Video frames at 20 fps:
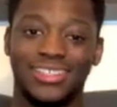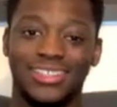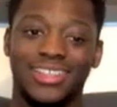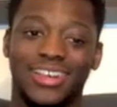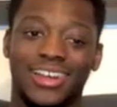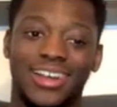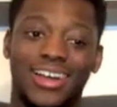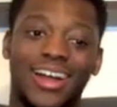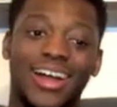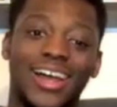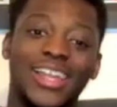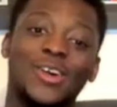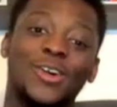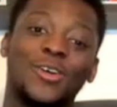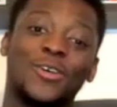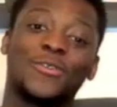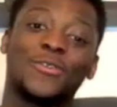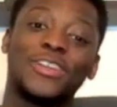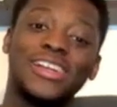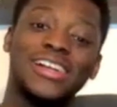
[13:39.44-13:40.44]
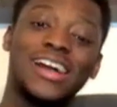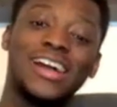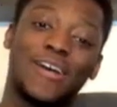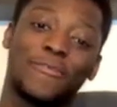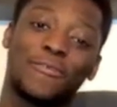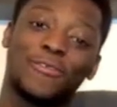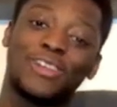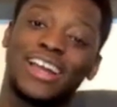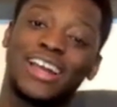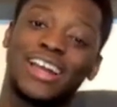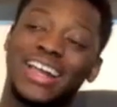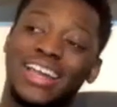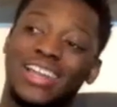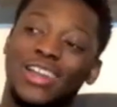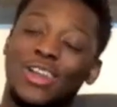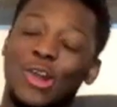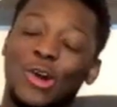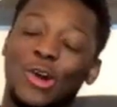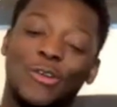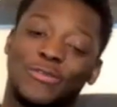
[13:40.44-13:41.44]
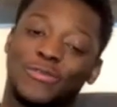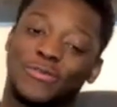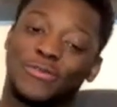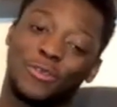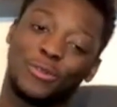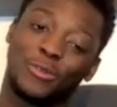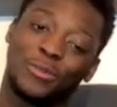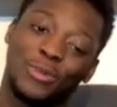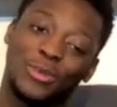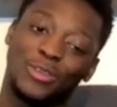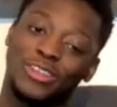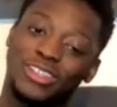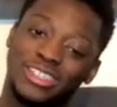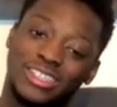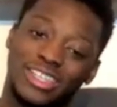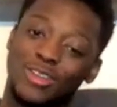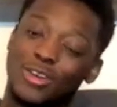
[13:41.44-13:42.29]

No, a lot of I feel like a lot of footballers,